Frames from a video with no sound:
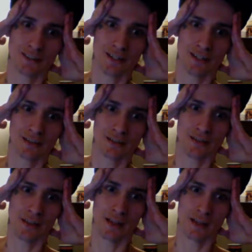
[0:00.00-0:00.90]
And
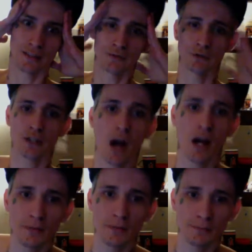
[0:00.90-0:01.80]
then if you get
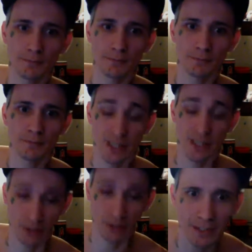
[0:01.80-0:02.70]
caught
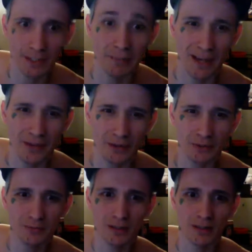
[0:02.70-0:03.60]
staring at somebody in a bathroom